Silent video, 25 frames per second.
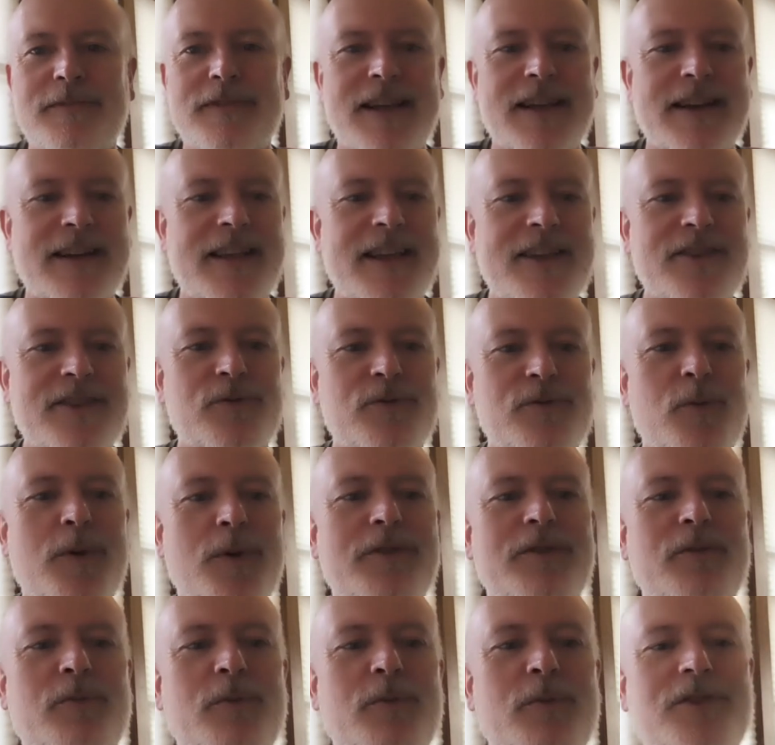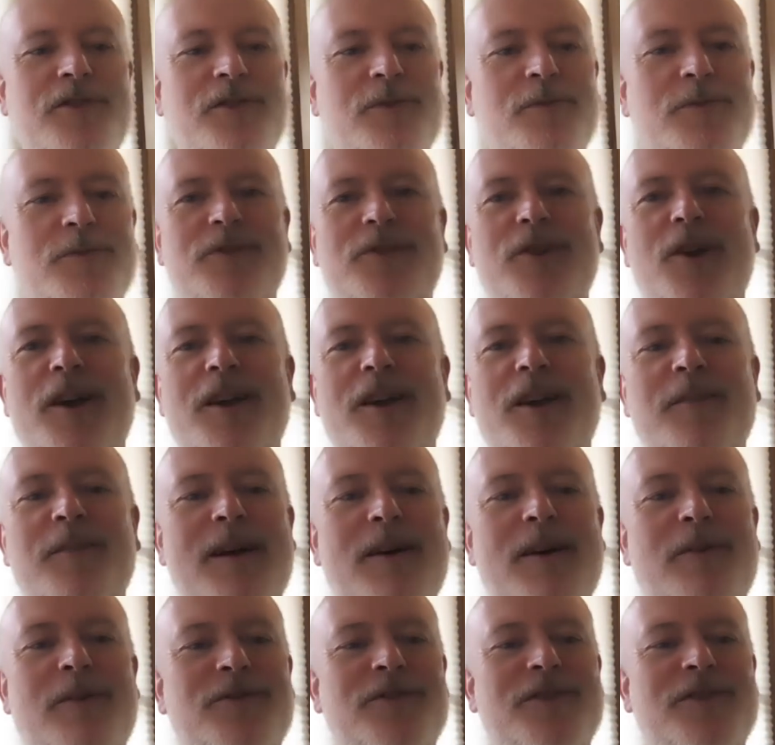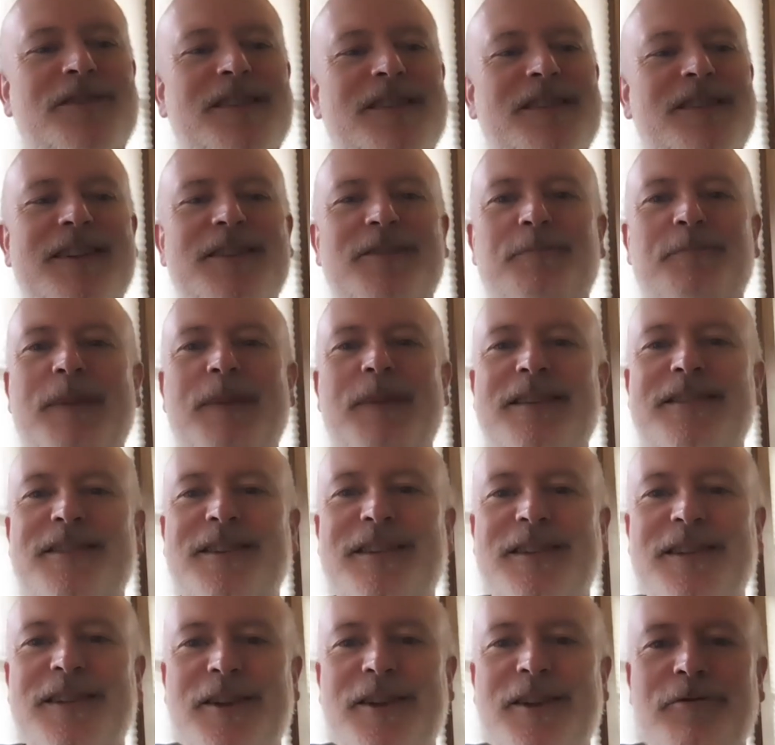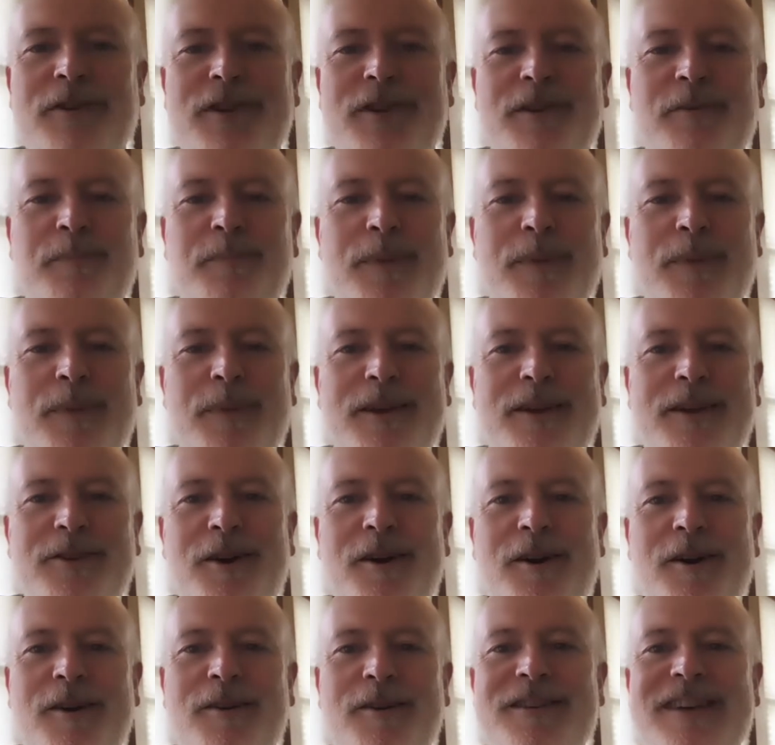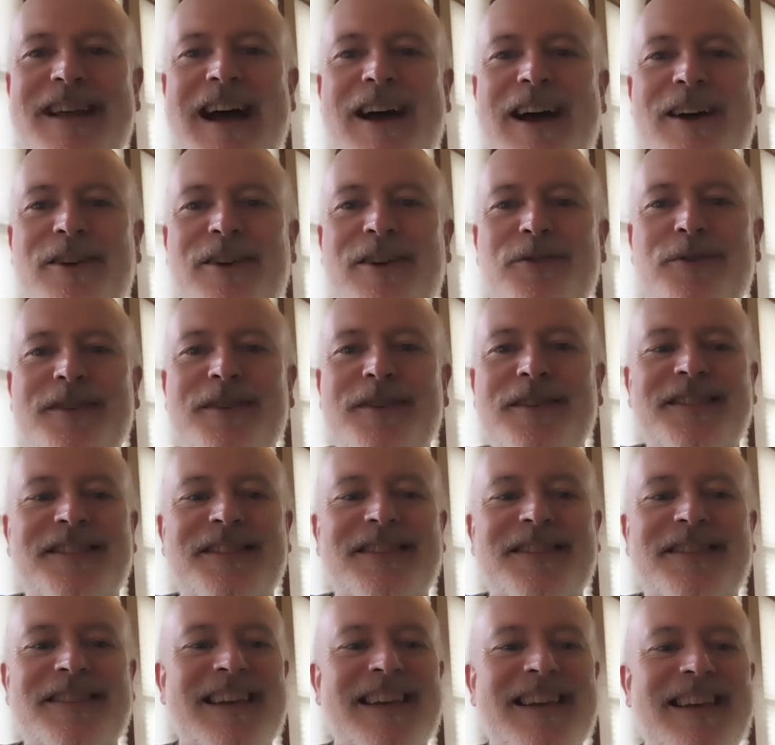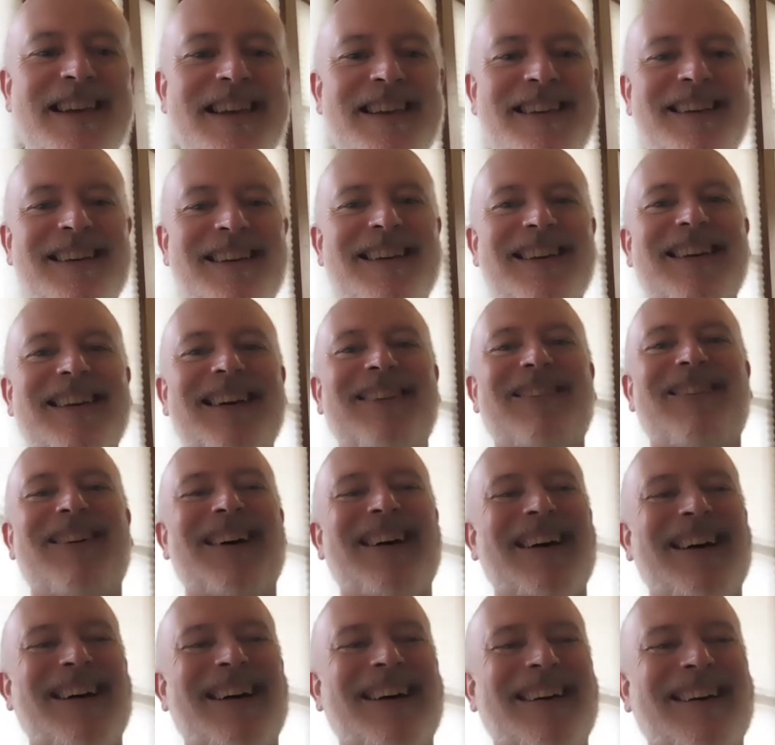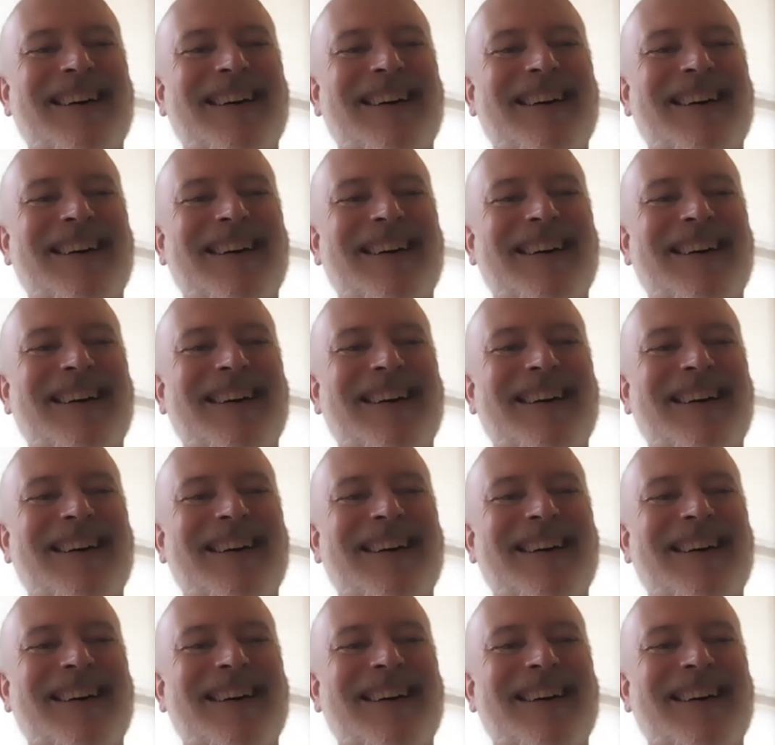In case you were wondering what she was talking about when she said it's basically a really big guitar, now you can see what